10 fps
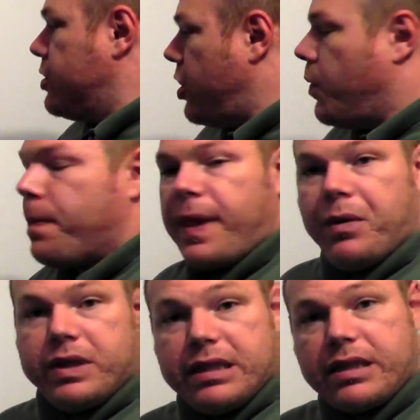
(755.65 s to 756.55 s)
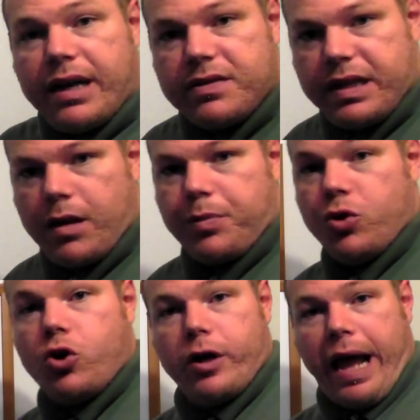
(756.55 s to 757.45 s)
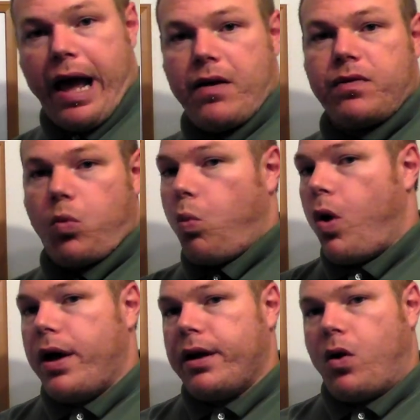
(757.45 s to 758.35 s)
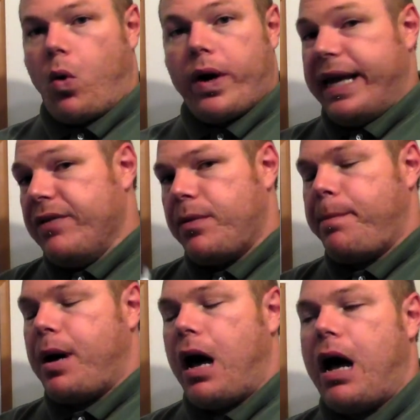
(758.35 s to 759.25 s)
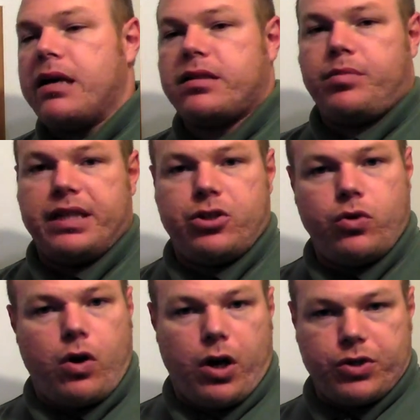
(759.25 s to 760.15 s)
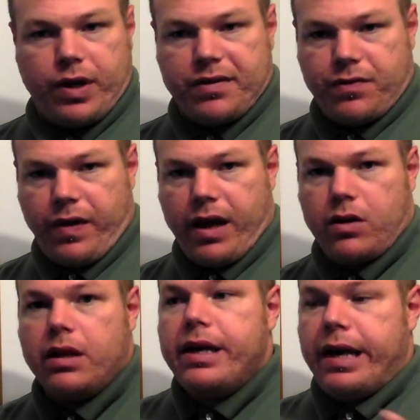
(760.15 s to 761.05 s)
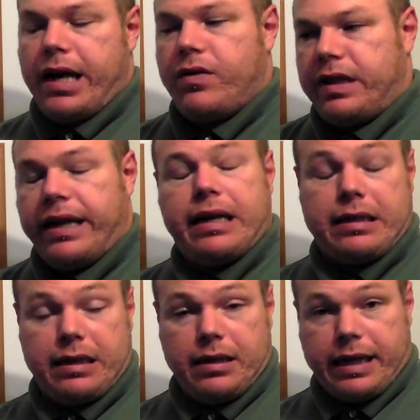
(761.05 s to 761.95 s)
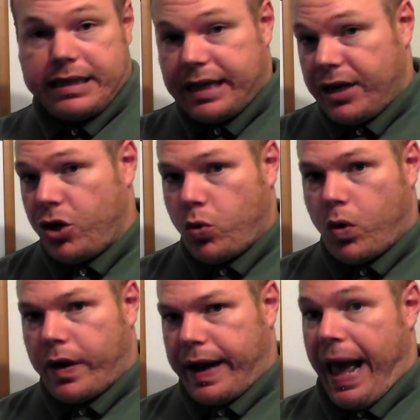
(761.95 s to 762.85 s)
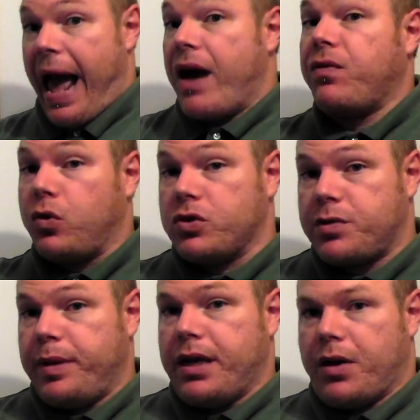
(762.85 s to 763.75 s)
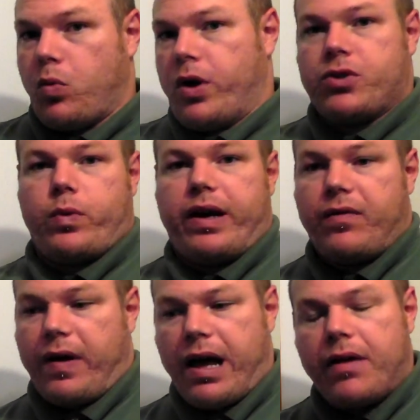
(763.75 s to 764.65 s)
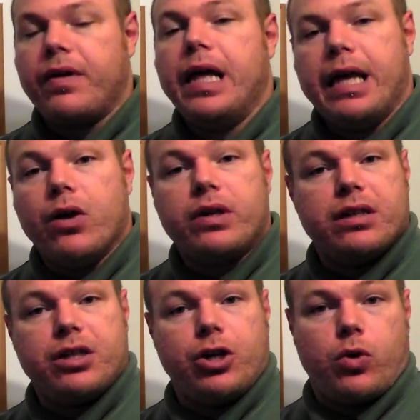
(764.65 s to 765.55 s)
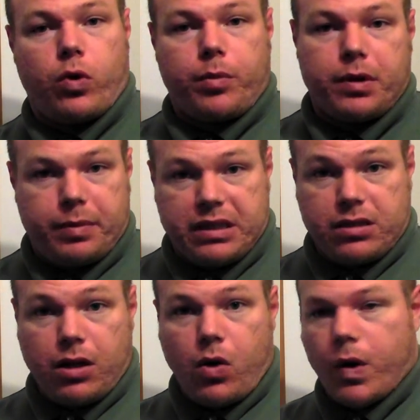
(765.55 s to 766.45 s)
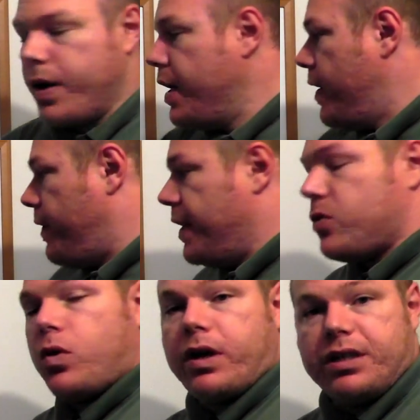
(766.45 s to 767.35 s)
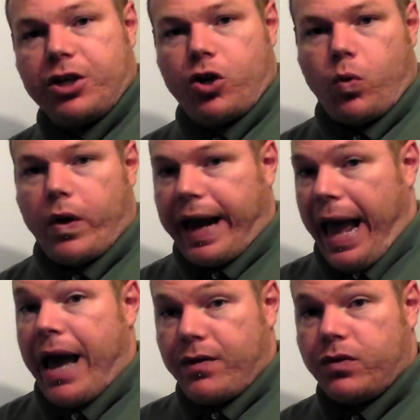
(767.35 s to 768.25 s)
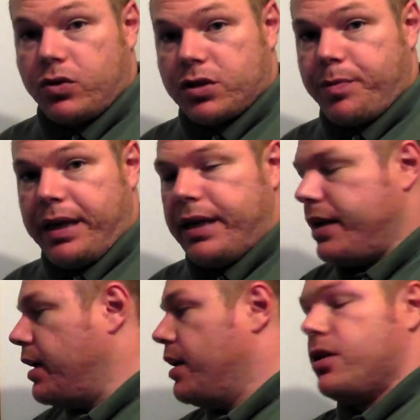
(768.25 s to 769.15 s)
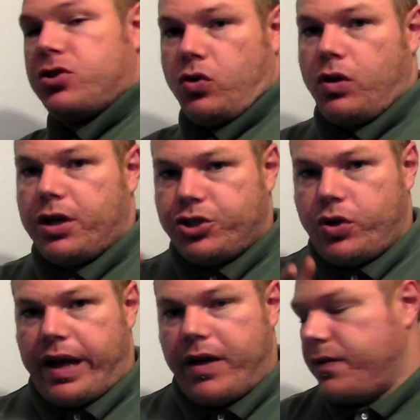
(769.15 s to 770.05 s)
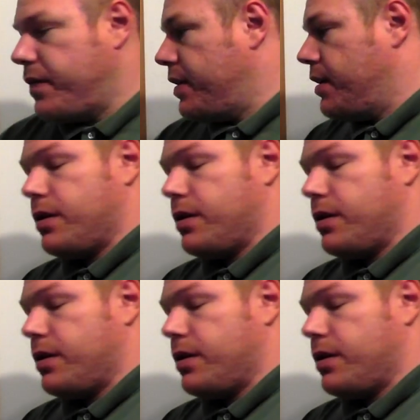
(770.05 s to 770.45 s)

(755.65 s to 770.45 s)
So with this kind of setup, you could have one or even possibly two hard drives fail and everything can continue to work at full speed. Whereas RAID 5, it would continue to work but be slower. This will continue to work at full speed so long as you don't have